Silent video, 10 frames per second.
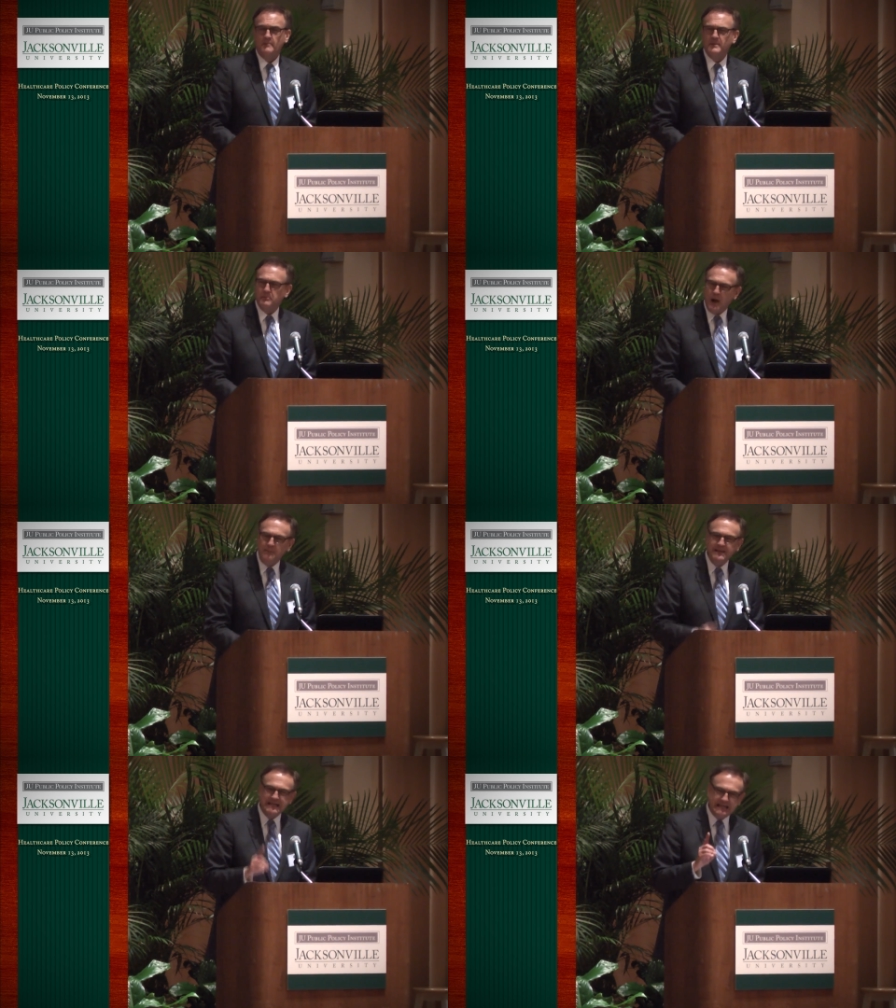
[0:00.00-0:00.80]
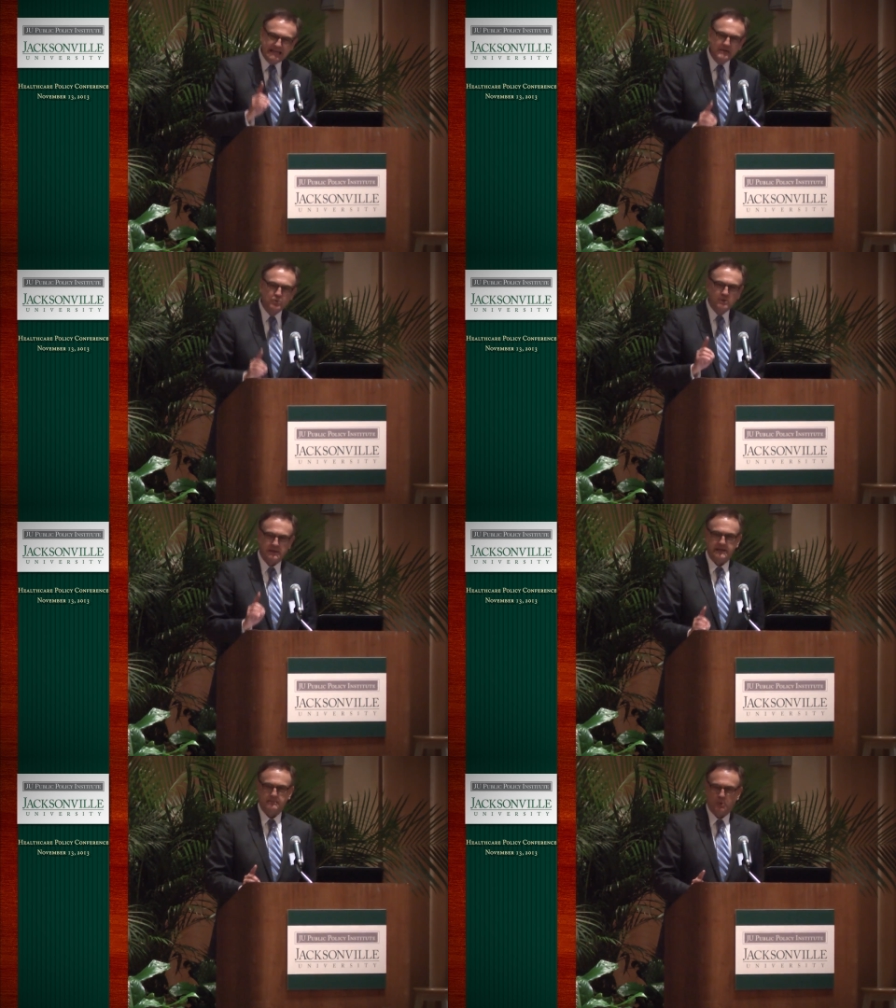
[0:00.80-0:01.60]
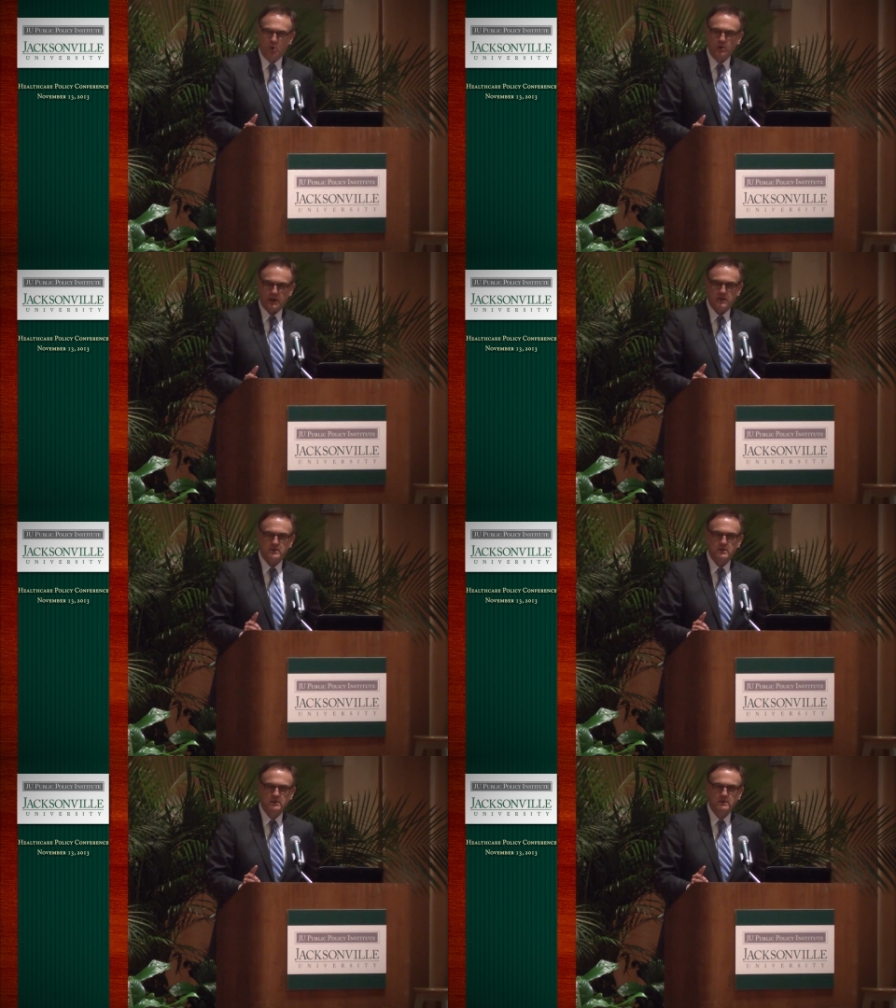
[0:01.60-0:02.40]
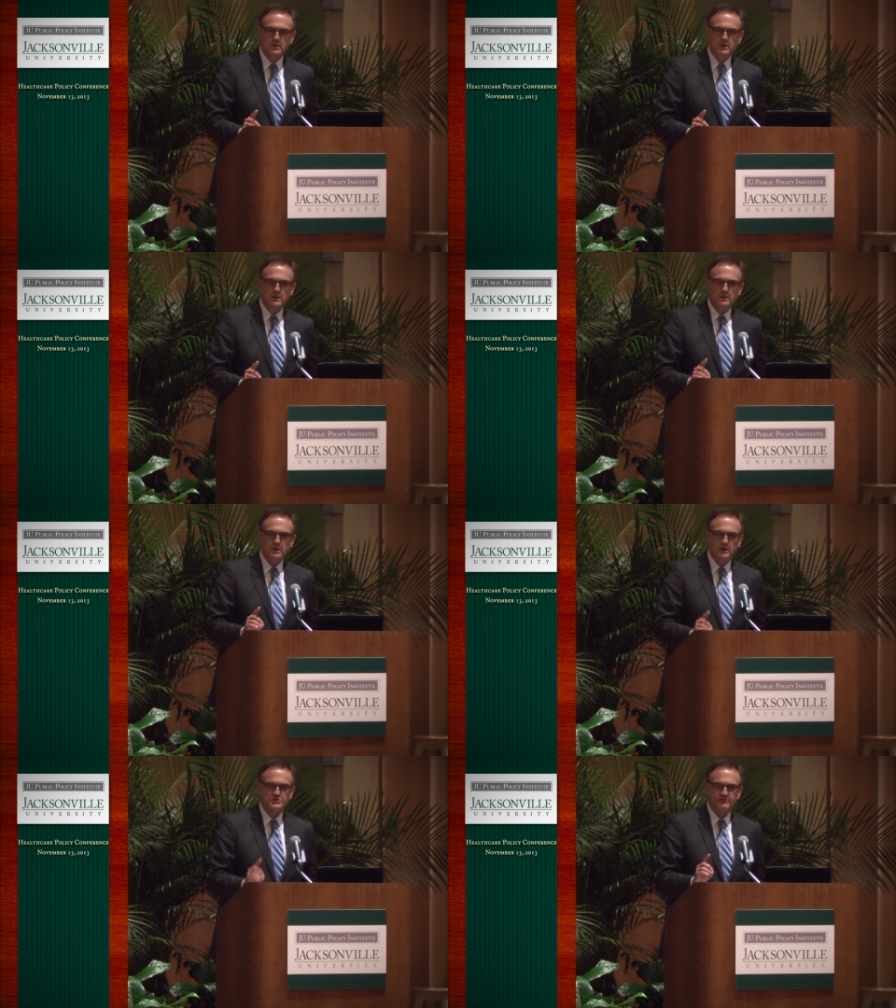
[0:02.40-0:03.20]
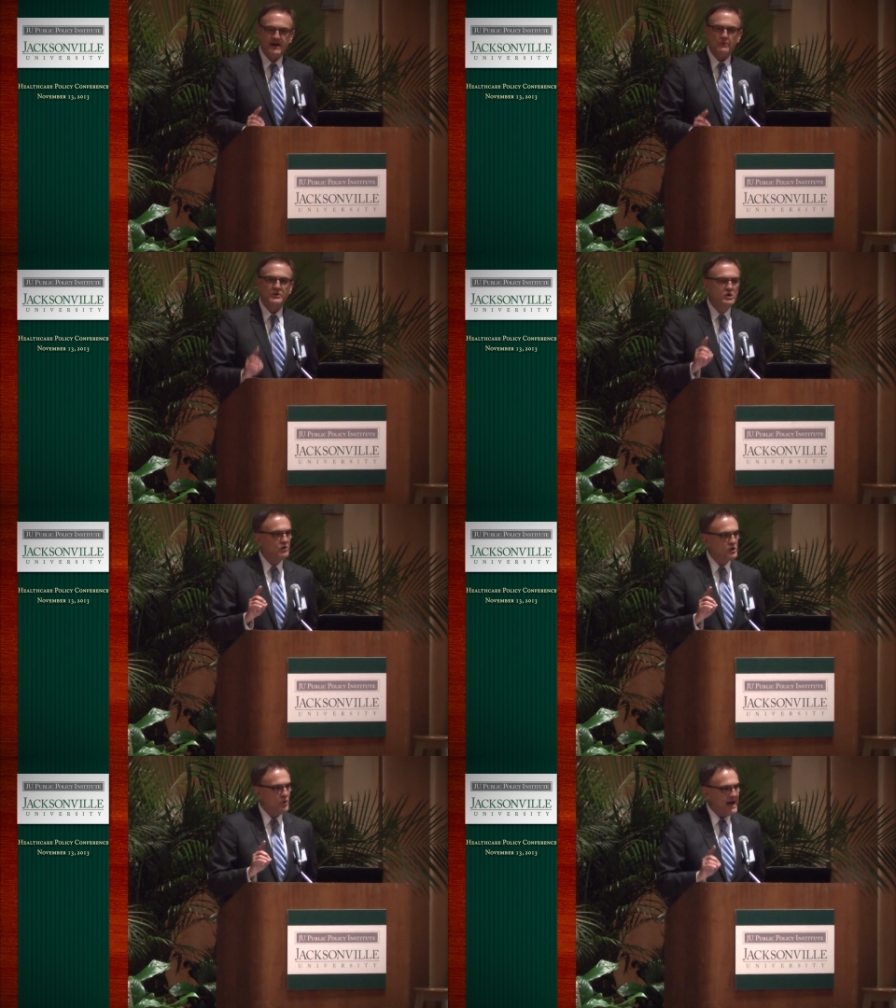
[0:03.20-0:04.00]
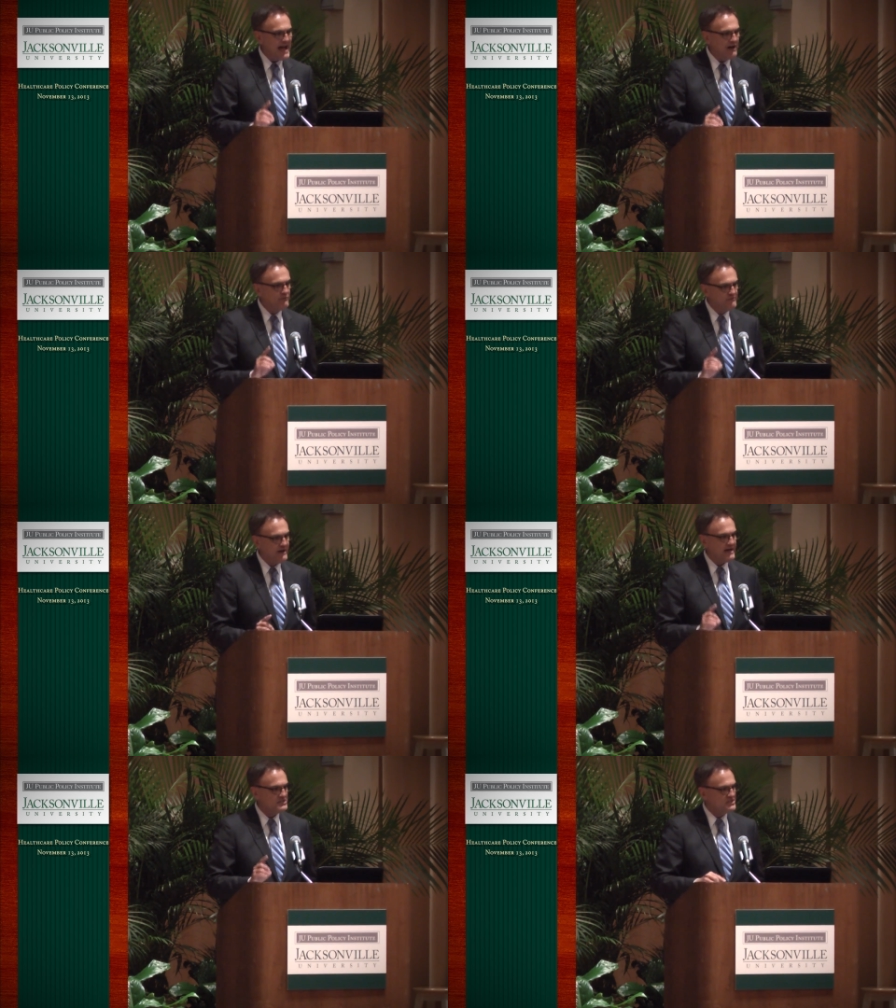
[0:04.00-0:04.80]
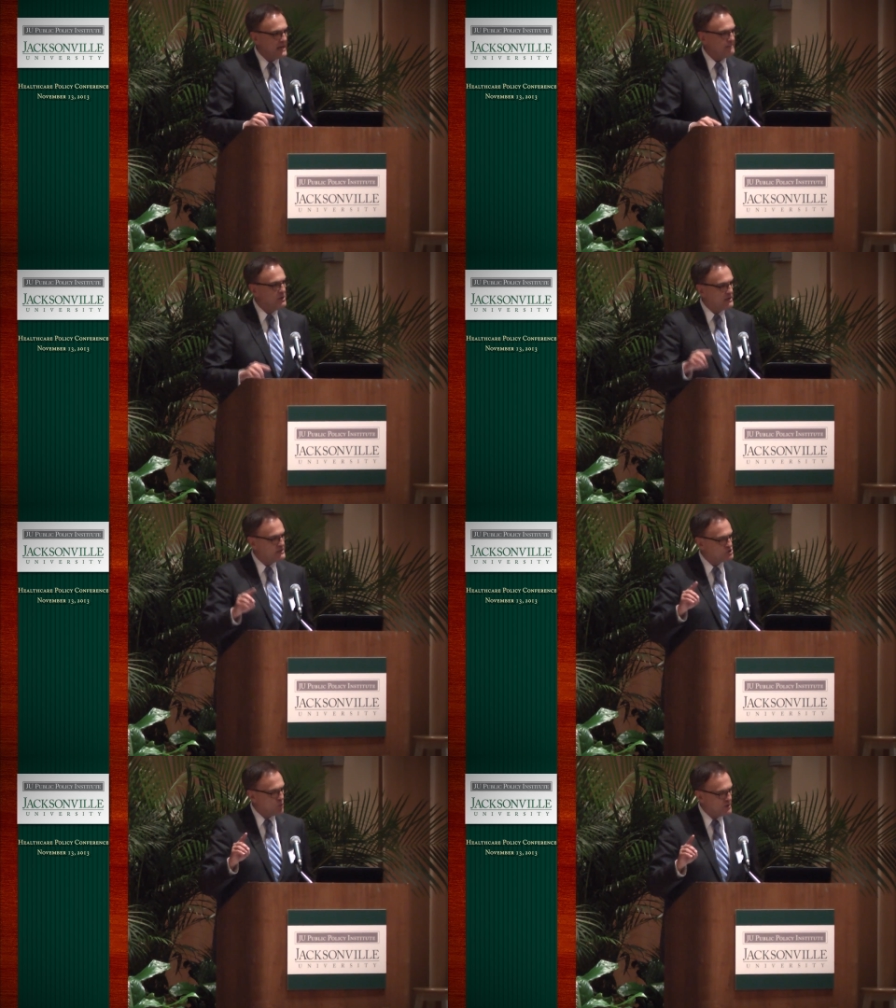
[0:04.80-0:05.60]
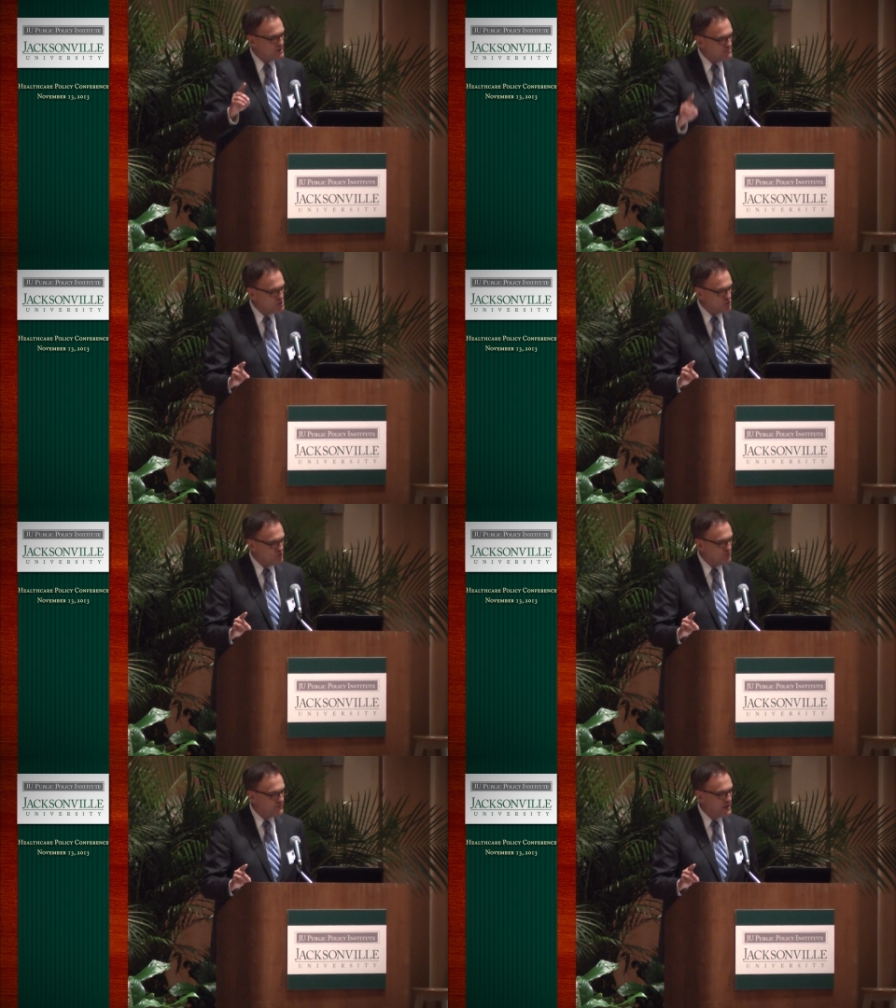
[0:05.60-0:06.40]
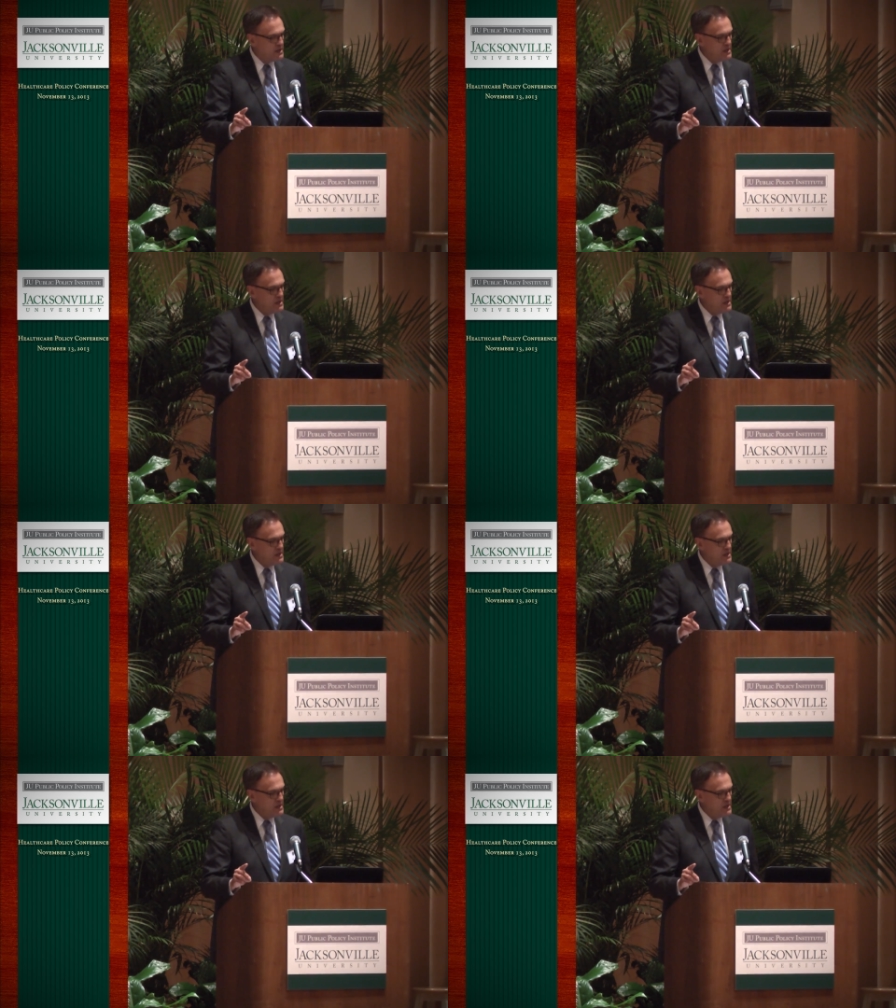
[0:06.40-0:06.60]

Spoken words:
but probably equally important is the fact we don't know how fast that puck is going to move.